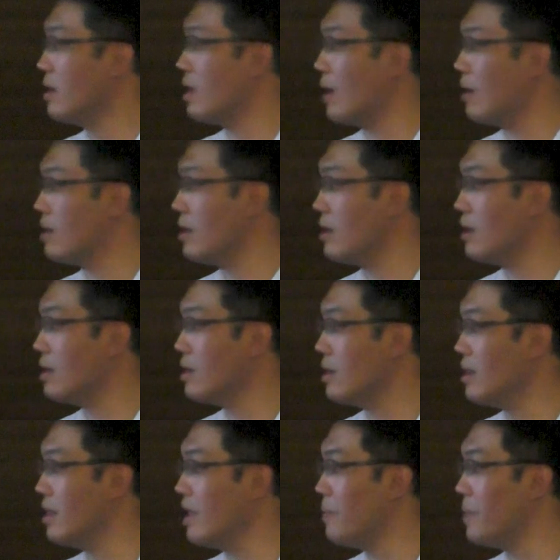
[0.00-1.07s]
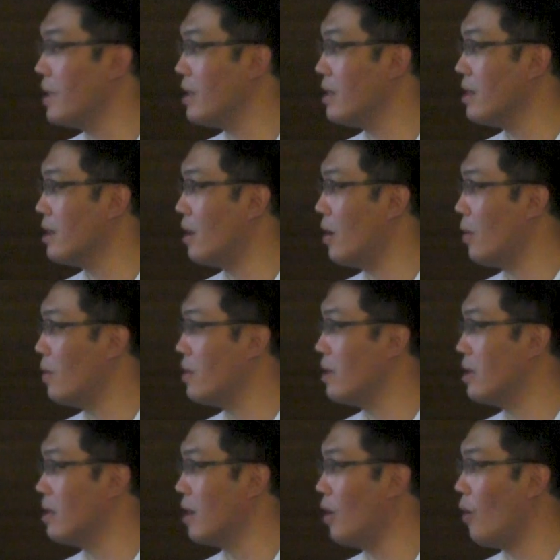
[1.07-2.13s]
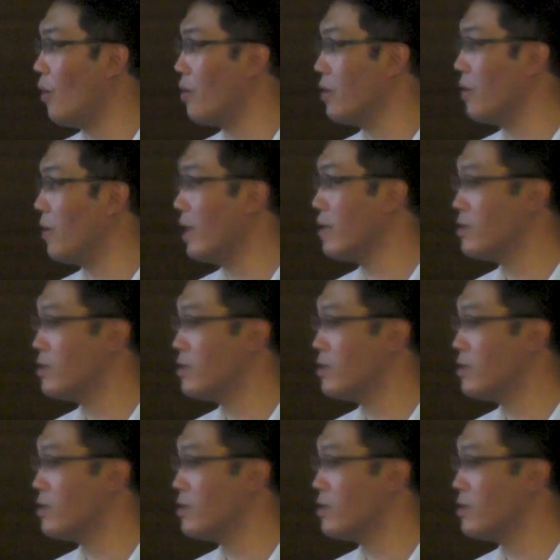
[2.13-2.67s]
the lipid or the oil,